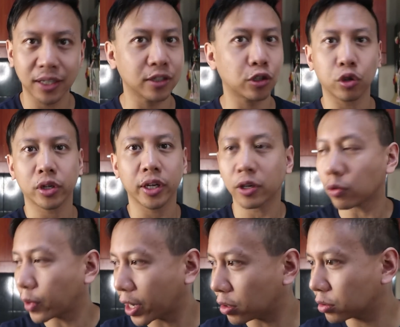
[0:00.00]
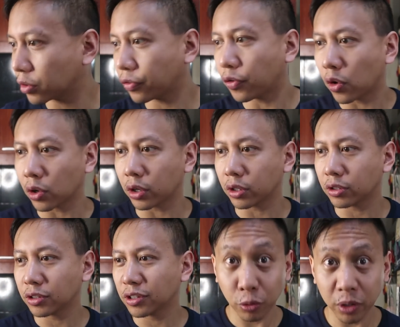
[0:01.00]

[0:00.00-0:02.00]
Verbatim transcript: He's looking around for who